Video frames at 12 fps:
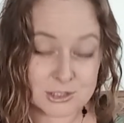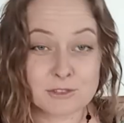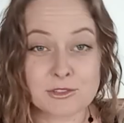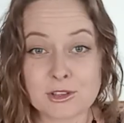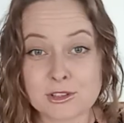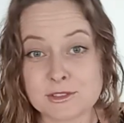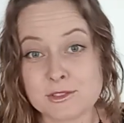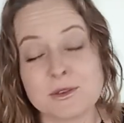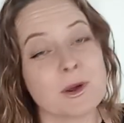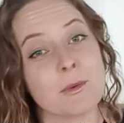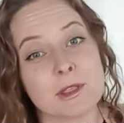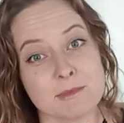So for those of you
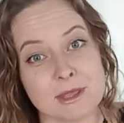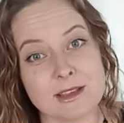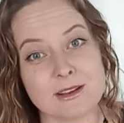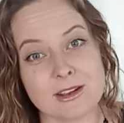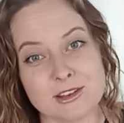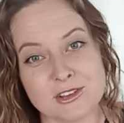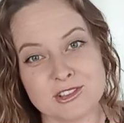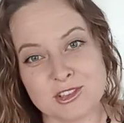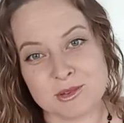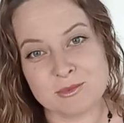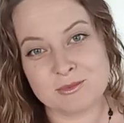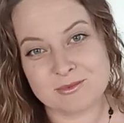who are with me here on
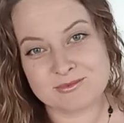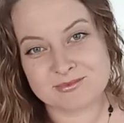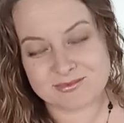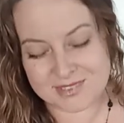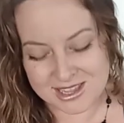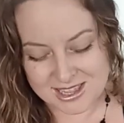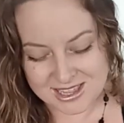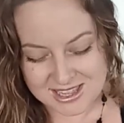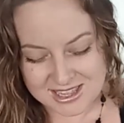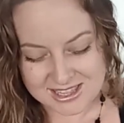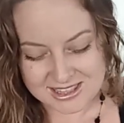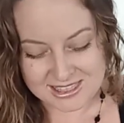YouTube,
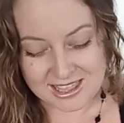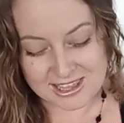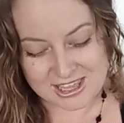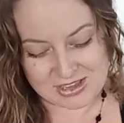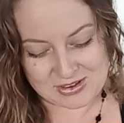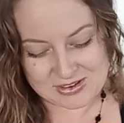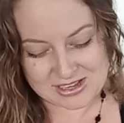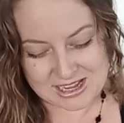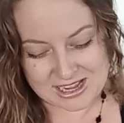thank you.